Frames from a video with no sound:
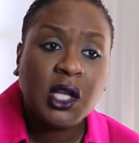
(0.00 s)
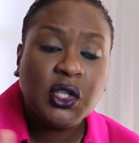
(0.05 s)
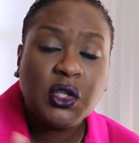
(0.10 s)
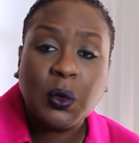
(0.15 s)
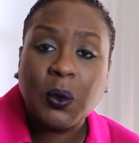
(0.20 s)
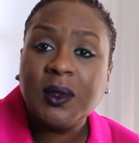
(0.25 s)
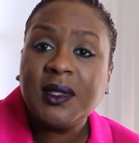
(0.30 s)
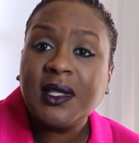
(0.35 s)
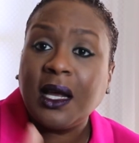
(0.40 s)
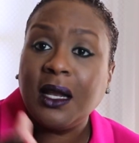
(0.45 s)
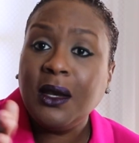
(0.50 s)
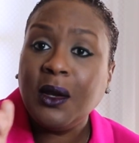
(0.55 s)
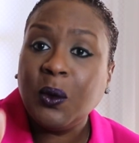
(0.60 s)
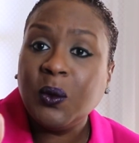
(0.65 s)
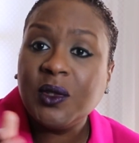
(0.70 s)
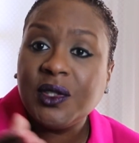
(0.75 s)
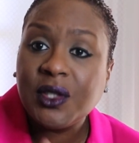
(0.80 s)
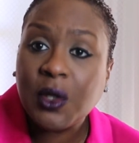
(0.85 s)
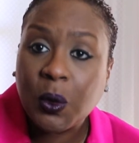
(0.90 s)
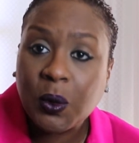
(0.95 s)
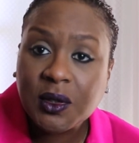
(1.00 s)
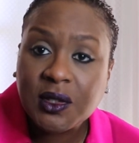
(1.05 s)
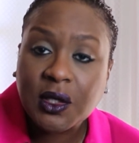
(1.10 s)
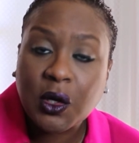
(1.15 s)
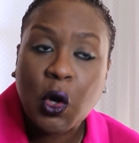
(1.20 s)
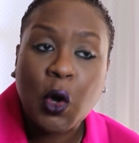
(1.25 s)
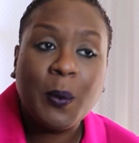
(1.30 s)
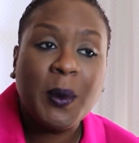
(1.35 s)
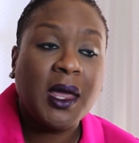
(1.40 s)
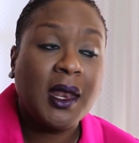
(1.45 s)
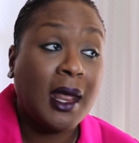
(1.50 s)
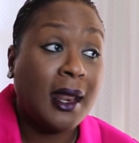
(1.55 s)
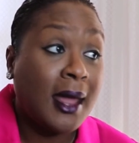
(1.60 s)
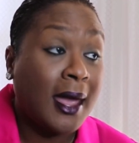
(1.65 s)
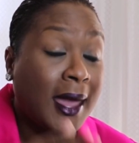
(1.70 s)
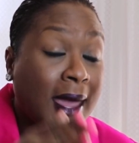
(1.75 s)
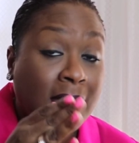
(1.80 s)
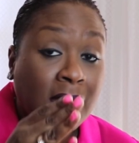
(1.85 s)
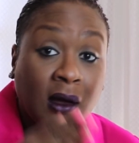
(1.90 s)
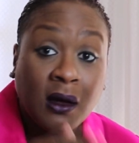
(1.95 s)
Don't allow doubt to come in. And I
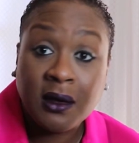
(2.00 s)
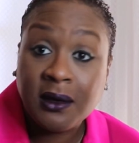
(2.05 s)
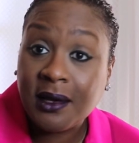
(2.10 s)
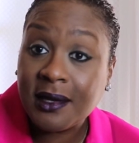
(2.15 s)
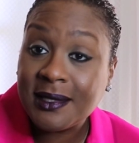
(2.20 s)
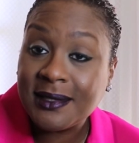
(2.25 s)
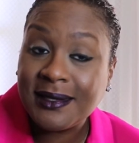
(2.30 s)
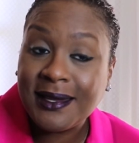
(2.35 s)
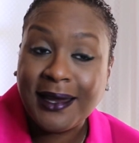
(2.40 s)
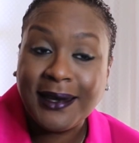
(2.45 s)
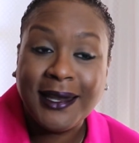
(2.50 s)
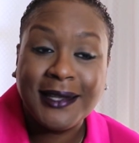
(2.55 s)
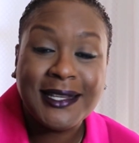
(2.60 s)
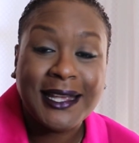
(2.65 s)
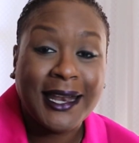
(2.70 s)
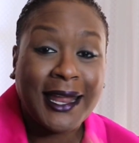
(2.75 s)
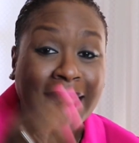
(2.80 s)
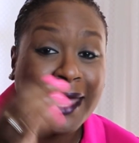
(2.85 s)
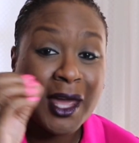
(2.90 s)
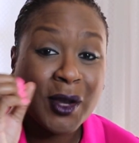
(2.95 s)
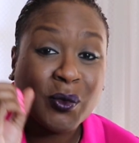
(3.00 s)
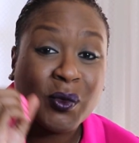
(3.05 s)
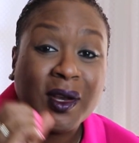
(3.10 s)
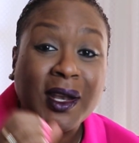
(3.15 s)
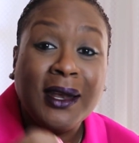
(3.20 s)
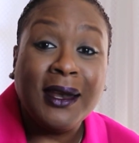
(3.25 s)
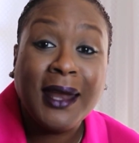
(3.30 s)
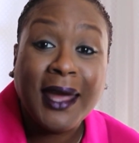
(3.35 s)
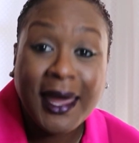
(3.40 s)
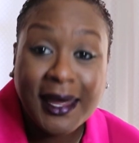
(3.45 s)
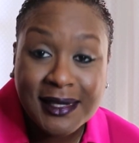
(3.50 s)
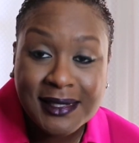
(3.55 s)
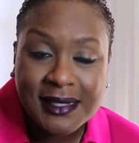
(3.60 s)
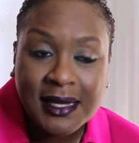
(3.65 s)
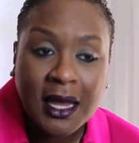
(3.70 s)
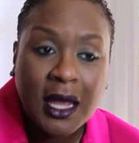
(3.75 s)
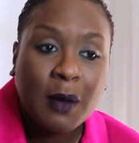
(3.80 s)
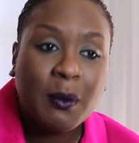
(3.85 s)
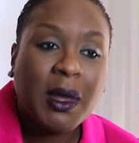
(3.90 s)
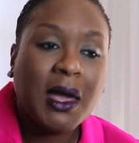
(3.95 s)
can understand it and I can relate,
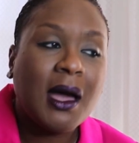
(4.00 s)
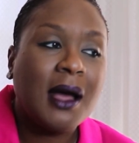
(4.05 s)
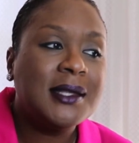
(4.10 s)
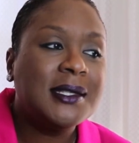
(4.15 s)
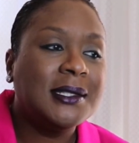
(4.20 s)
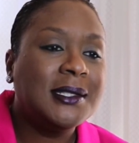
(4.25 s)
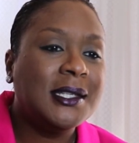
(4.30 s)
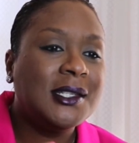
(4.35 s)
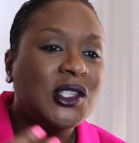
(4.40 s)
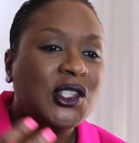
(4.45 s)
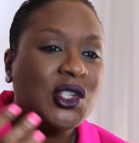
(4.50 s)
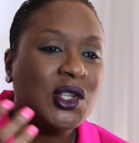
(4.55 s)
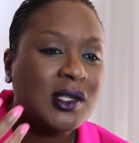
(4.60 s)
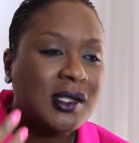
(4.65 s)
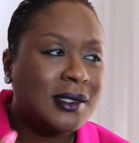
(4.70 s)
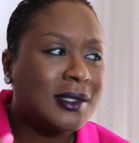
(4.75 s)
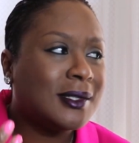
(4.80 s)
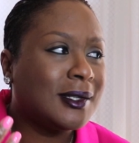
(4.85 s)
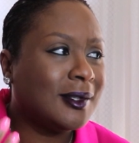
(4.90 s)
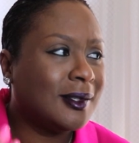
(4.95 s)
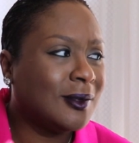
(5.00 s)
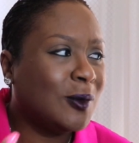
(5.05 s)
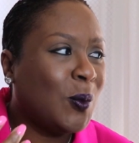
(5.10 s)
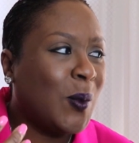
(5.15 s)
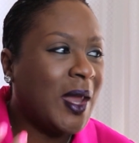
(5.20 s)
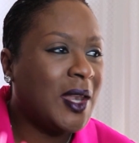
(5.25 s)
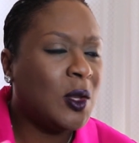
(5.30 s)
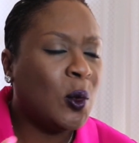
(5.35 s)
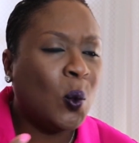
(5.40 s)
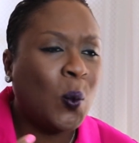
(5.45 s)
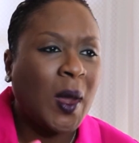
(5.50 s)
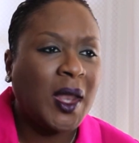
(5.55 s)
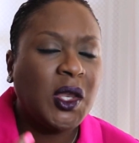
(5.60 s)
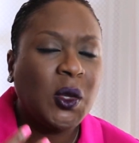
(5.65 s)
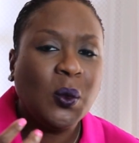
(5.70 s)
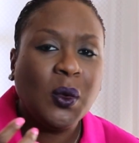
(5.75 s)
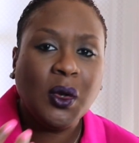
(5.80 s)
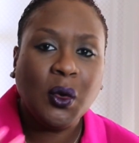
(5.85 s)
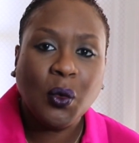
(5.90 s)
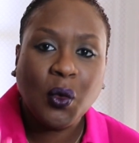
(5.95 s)
because it is just when we
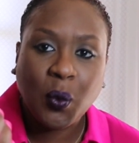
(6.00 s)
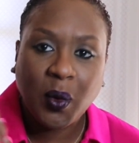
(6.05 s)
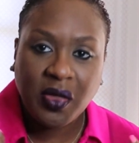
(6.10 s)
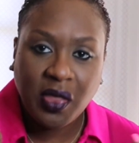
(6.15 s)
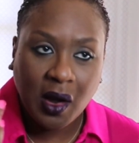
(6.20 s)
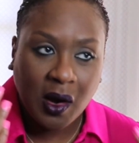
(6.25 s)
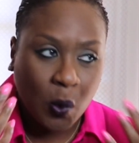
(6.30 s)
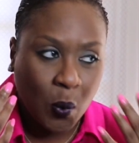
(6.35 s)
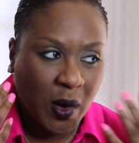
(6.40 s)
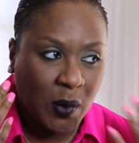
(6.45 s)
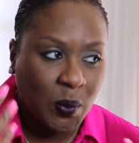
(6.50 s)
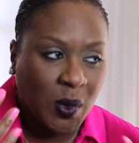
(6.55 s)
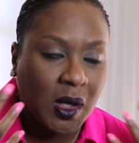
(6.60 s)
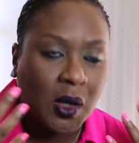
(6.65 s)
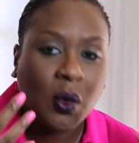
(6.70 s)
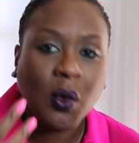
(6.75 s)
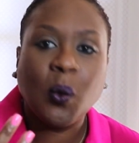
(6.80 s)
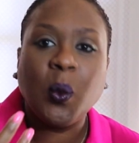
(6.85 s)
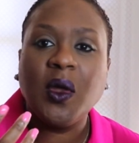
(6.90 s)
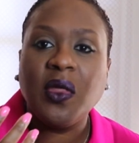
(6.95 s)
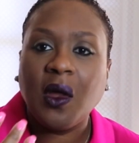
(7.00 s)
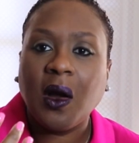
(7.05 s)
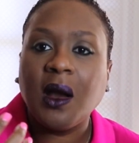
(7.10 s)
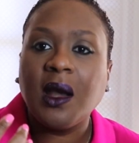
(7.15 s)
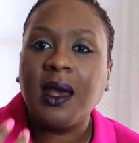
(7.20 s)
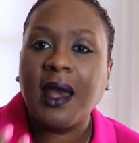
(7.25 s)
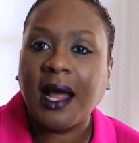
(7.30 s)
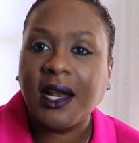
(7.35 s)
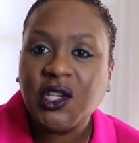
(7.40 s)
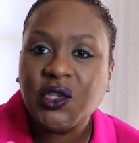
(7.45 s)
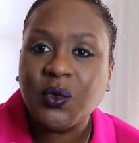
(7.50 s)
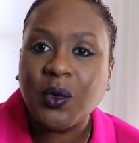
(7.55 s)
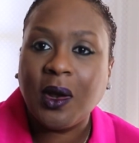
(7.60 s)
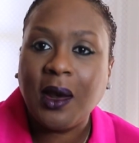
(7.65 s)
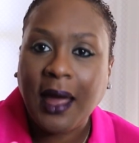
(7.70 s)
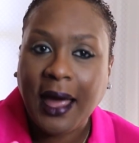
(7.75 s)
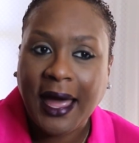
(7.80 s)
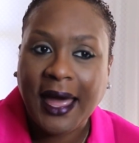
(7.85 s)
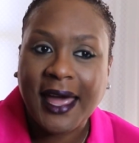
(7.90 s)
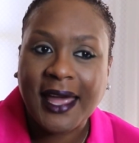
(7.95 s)
look with our
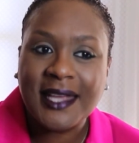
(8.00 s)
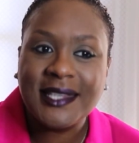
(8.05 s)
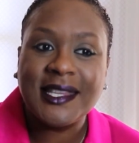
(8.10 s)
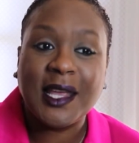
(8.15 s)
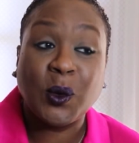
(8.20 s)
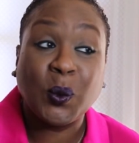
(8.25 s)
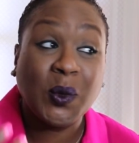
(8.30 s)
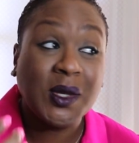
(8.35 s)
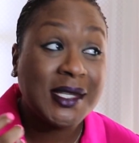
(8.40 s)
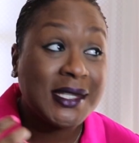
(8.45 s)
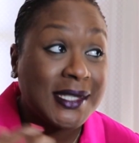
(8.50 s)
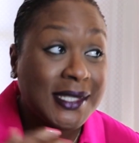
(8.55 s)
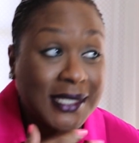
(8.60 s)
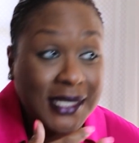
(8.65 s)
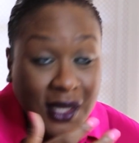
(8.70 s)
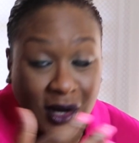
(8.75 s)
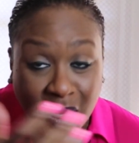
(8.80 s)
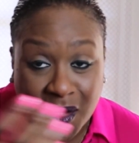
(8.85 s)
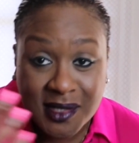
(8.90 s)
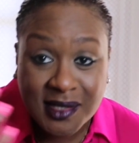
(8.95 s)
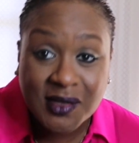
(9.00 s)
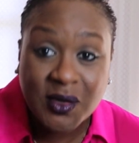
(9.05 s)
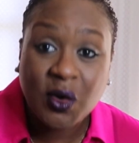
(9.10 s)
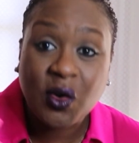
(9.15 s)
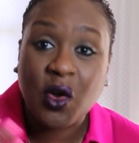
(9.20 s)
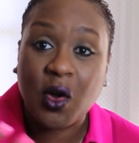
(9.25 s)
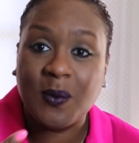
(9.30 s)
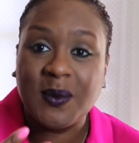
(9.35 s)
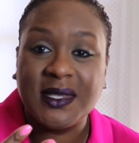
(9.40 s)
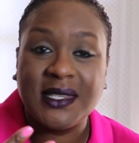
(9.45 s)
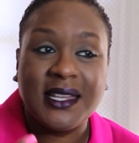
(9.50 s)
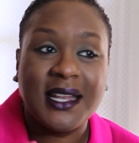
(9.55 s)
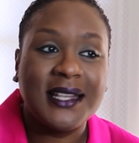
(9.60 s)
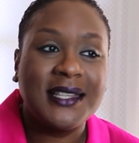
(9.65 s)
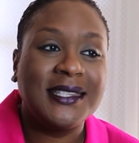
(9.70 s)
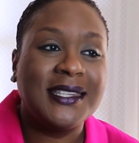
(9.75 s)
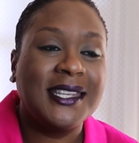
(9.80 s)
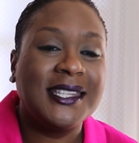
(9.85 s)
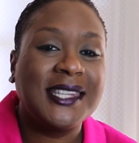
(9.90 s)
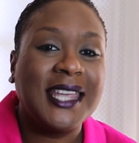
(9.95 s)
natural eyes and we see our
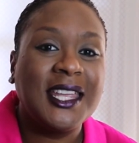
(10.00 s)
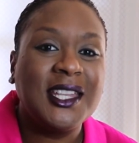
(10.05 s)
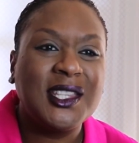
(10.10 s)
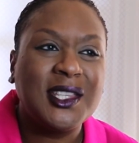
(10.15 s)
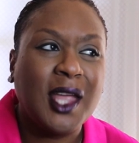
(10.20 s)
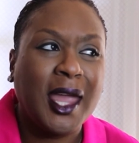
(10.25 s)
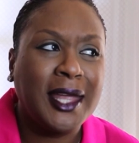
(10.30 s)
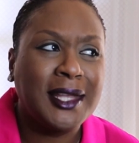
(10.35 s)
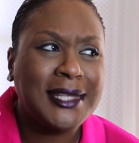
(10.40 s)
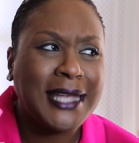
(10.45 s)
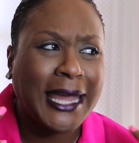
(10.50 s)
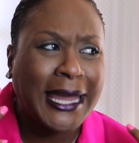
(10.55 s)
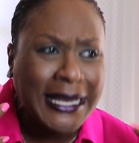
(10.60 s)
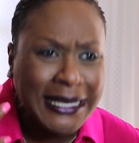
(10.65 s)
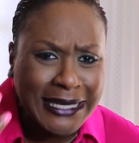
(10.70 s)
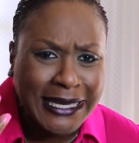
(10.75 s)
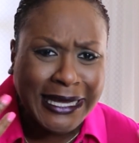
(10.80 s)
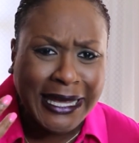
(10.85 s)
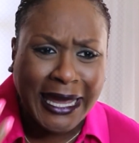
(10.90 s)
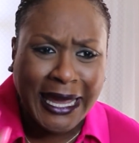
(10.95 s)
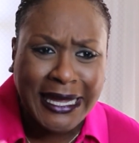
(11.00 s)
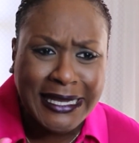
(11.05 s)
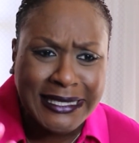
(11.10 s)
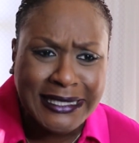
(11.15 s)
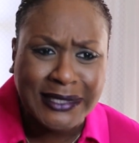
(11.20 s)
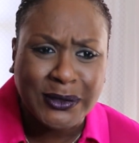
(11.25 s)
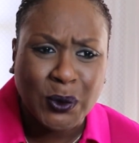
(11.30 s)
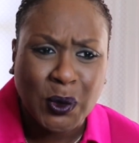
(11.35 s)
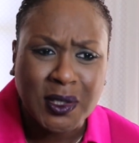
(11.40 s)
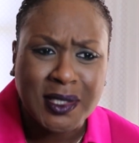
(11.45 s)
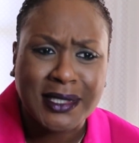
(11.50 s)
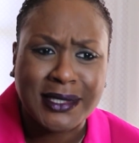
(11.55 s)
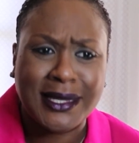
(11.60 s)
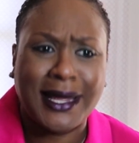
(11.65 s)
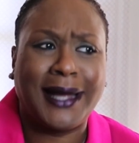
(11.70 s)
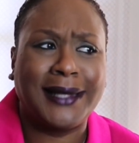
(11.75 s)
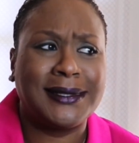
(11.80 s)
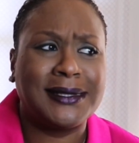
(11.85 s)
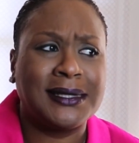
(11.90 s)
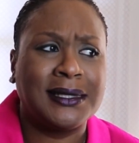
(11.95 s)
circumstances, it indicates to us
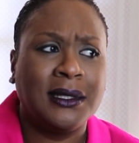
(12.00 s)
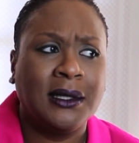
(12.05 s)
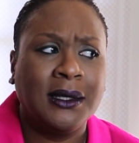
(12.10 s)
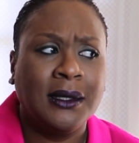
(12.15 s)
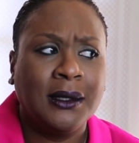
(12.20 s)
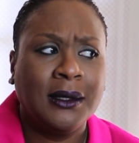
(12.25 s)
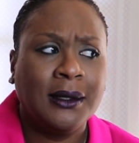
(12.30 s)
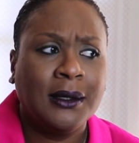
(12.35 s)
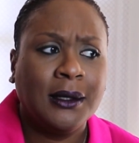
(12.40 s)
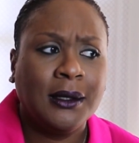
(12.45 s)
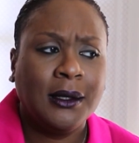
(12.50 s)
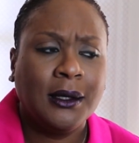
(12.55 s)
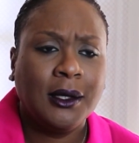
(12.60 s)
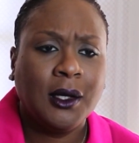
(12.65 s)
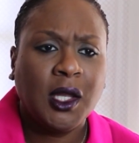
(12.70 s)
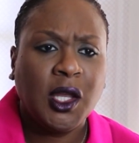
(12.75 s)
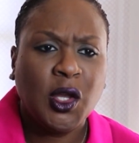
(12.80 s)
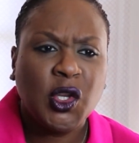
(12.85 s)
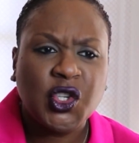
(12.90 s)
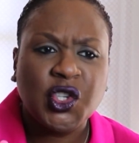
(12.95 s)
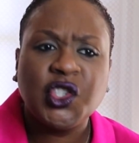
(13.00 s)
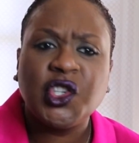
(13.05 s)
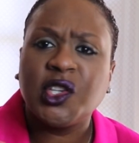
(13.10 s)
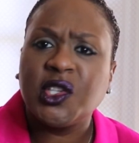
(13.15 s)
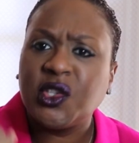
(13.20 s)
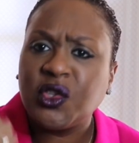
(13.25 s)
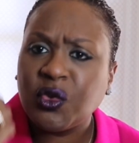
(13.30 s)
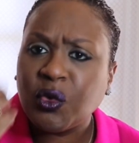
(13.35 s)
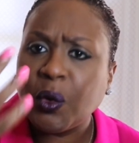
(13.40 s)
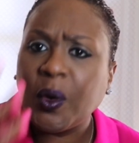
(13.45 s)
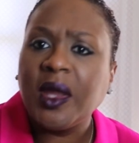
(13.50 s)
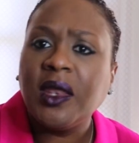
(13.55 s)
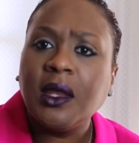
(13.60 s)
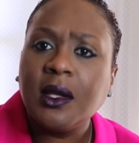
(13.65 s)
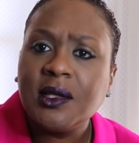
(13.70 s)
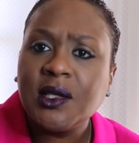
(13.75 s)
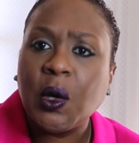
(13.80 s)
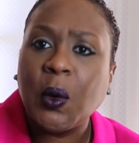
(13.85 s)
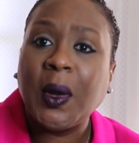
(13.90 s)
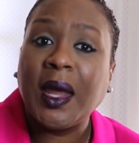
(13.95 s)
that you should just throw in the
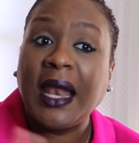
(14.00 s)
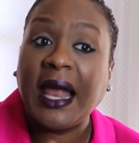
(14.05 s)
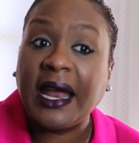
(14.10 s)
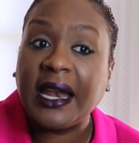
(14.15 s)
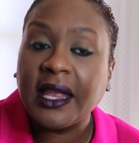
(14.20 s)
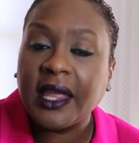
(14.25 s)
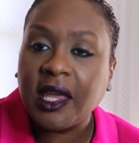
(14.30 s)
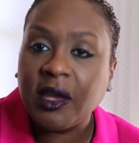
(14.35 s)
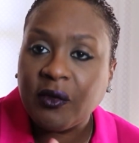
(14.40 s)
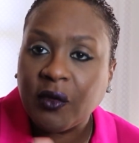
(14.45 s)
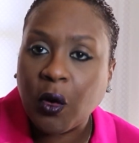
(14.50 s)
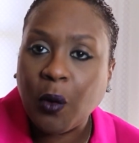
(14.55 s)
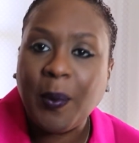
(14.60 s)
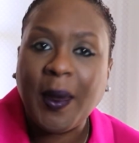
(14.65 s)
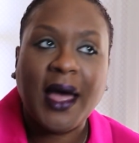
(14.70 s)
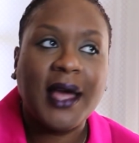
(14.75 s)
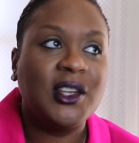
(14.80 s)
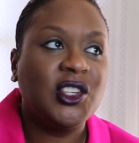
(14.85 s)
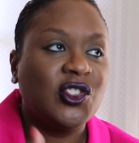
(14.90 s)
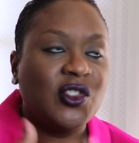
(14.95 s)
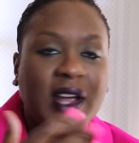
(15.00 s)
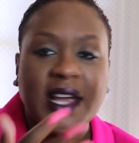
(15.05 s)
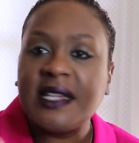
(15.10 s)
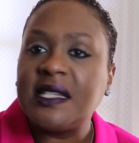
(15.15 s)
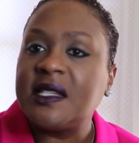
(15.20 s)
towel and give up and try